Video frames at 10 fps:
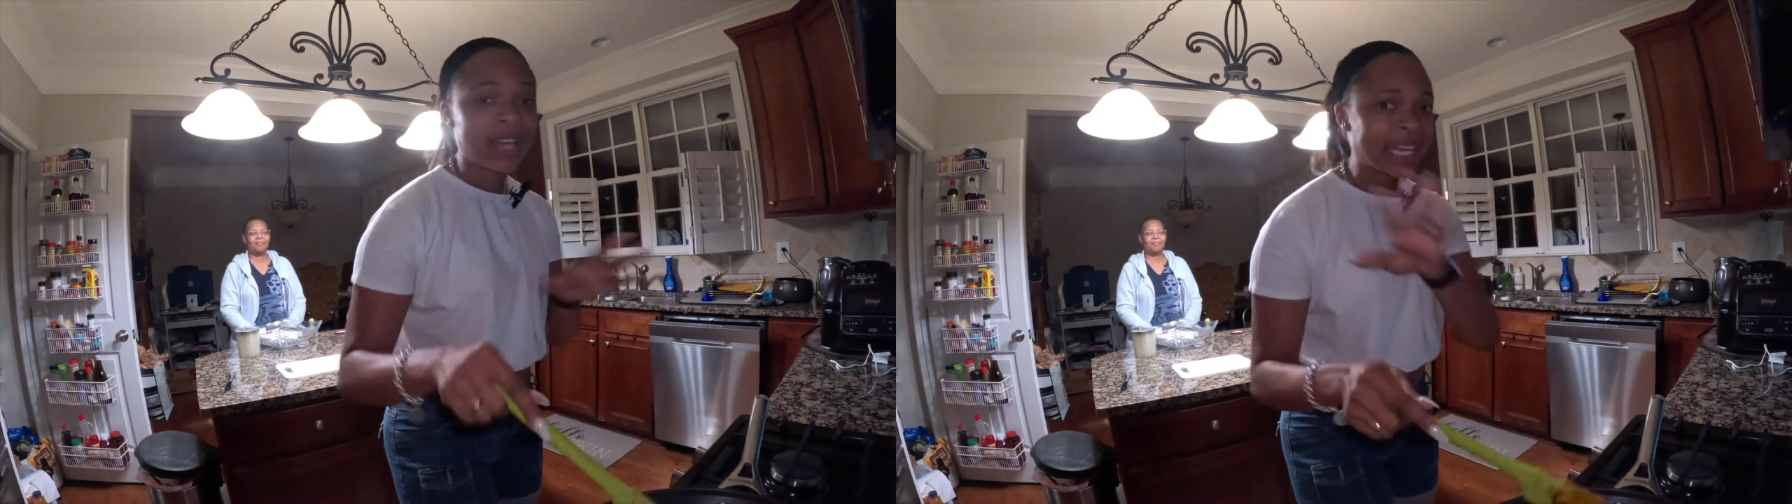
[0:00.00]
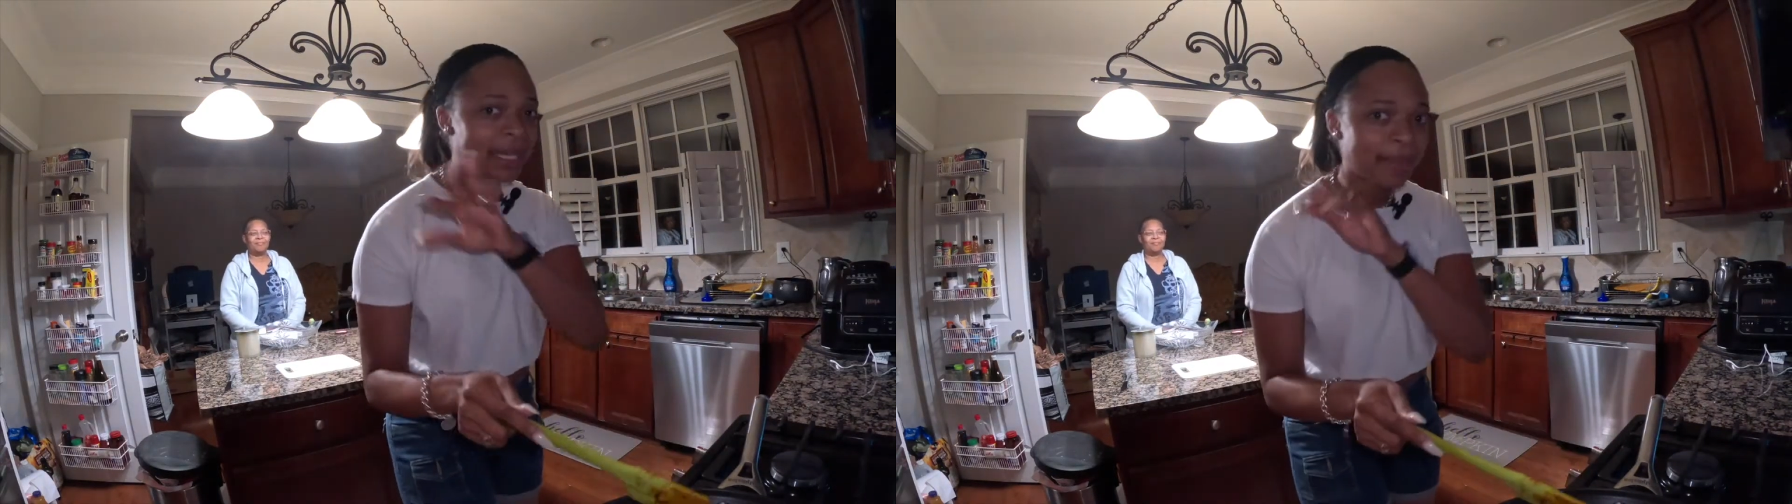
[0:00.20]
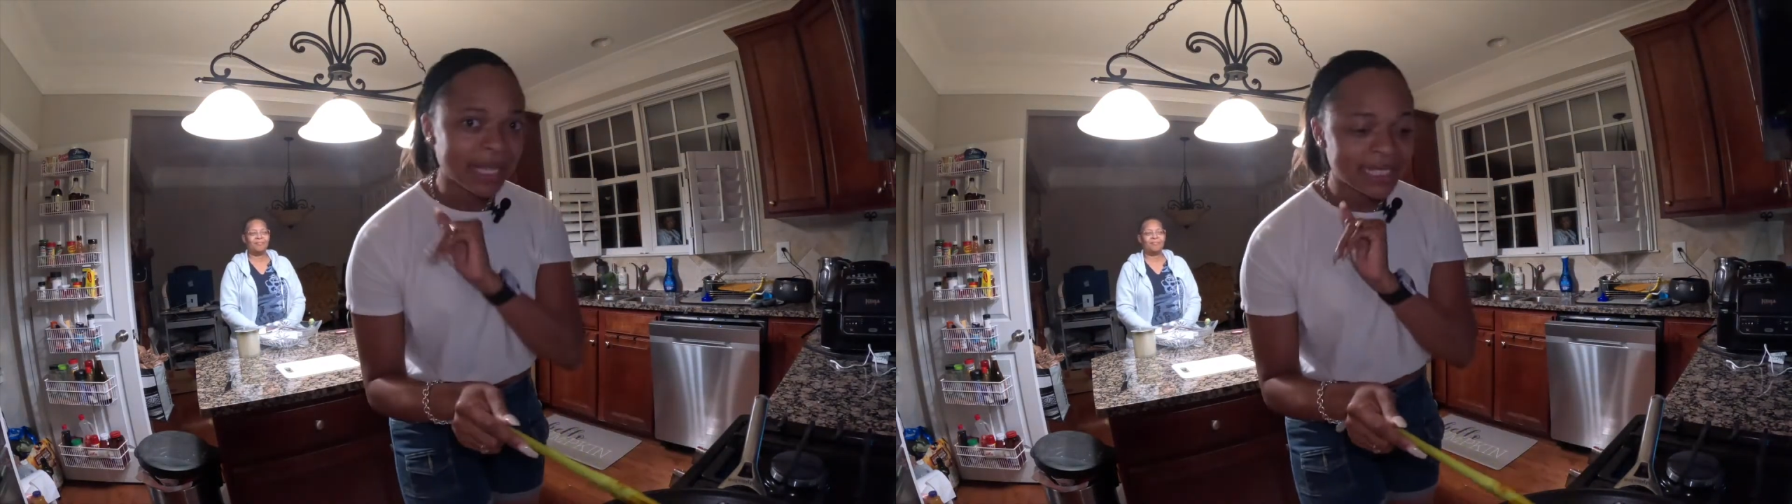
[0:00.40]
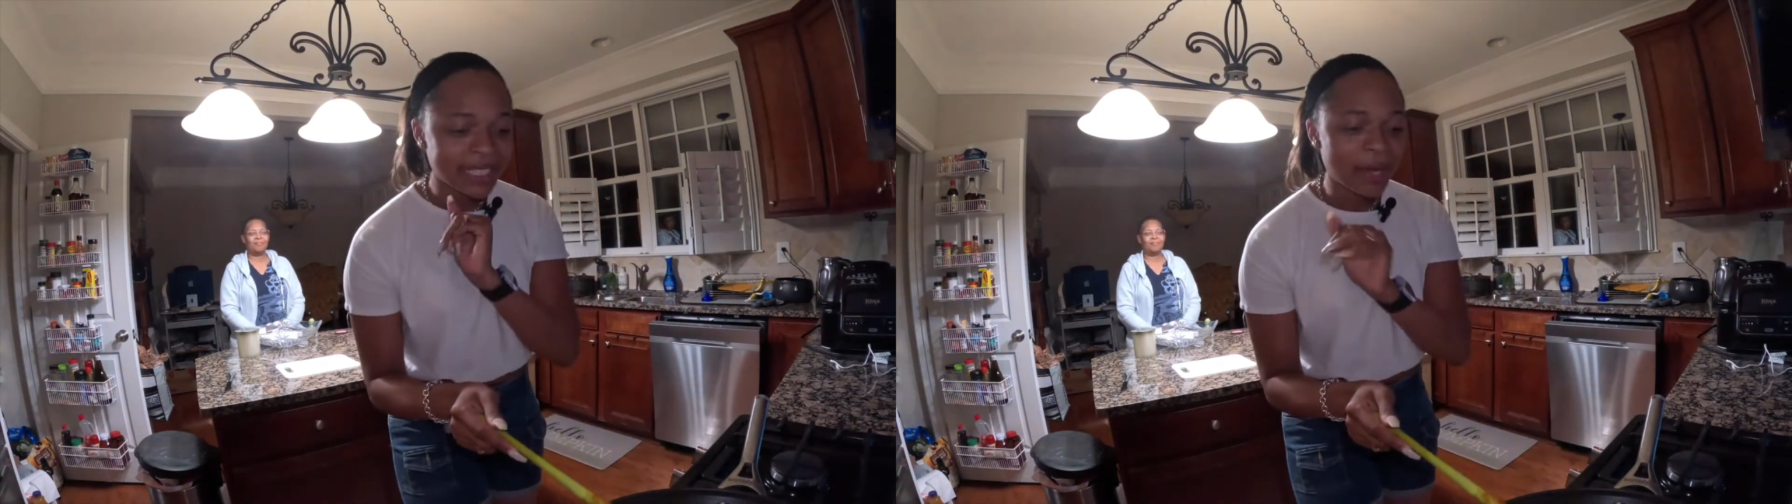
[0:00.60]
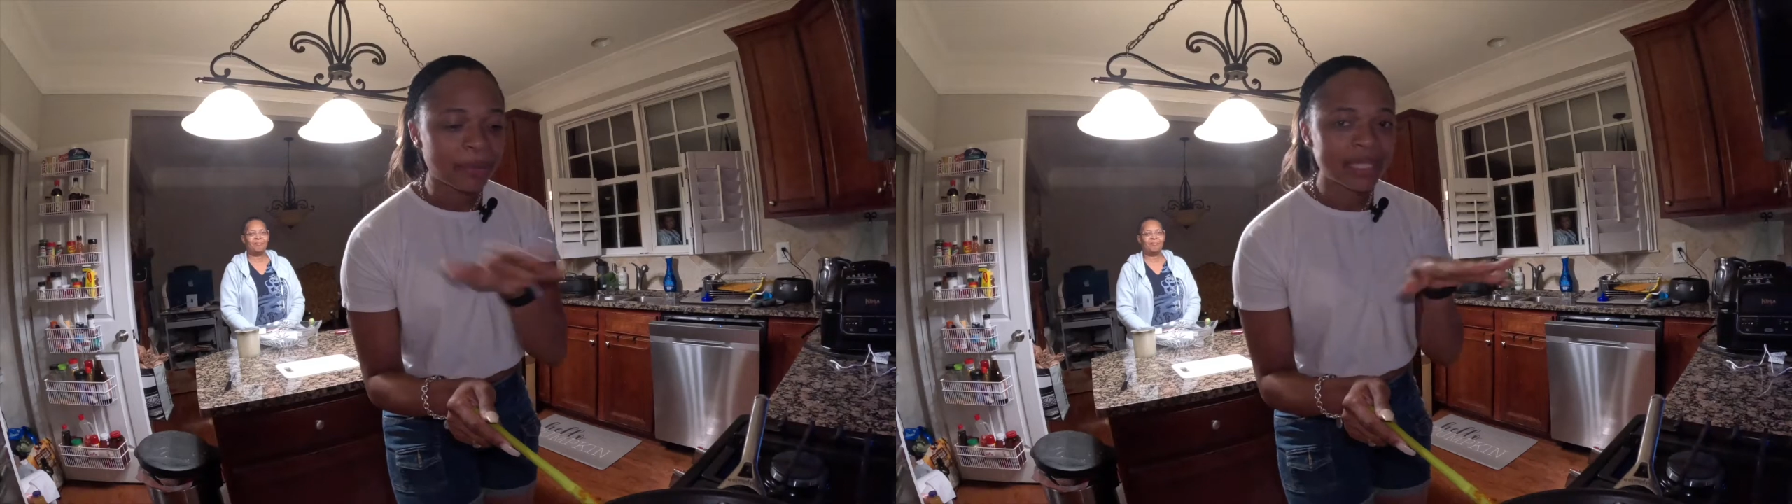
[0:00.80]
I'll get back to
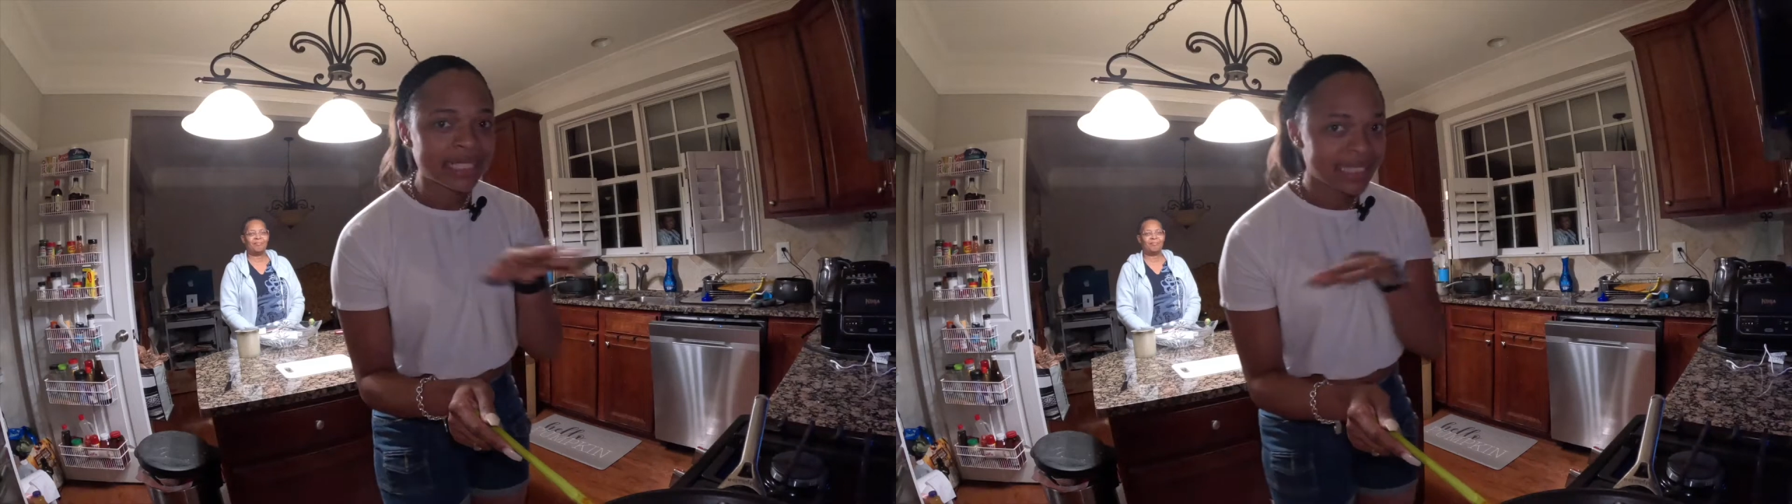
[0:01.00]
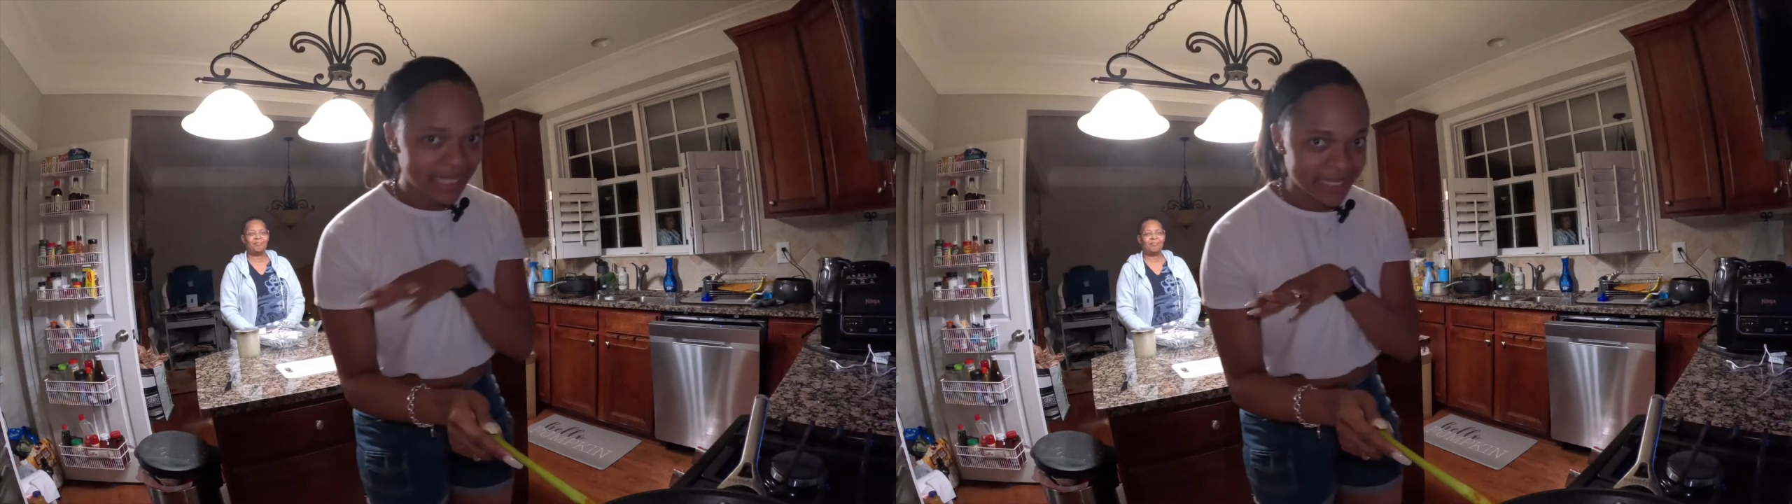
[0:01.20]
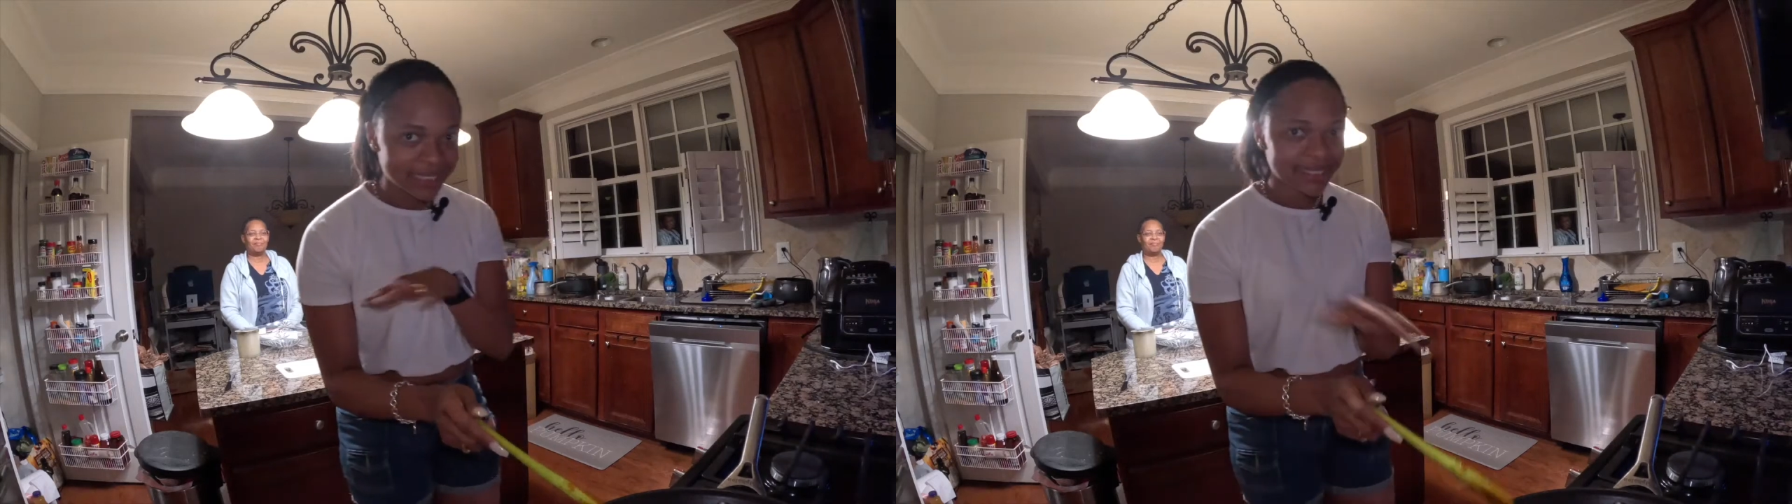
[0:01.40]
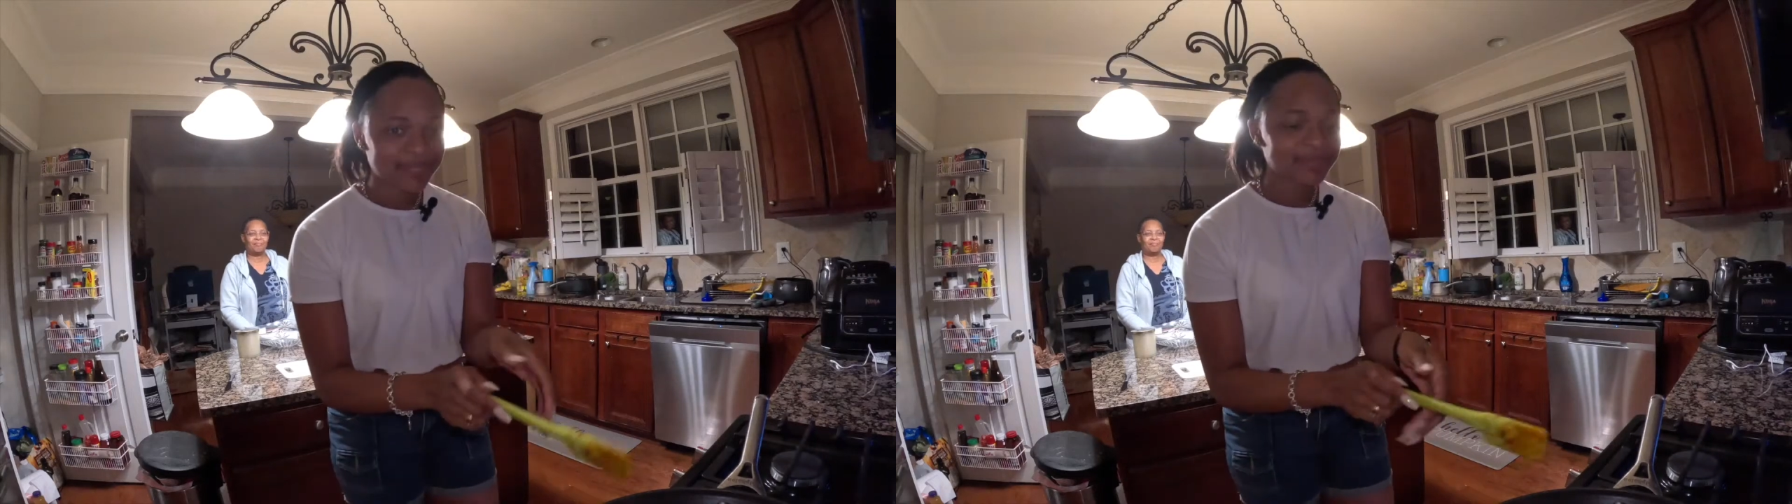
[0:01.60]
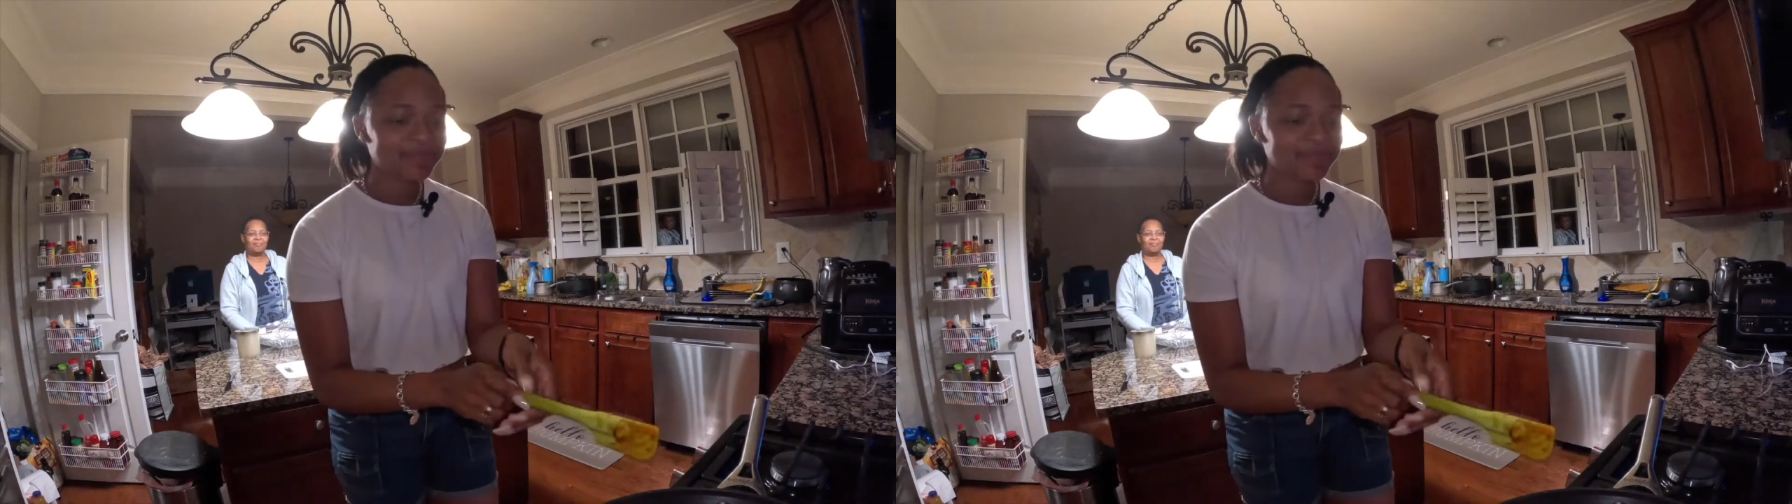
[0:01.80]
y'all when it's done.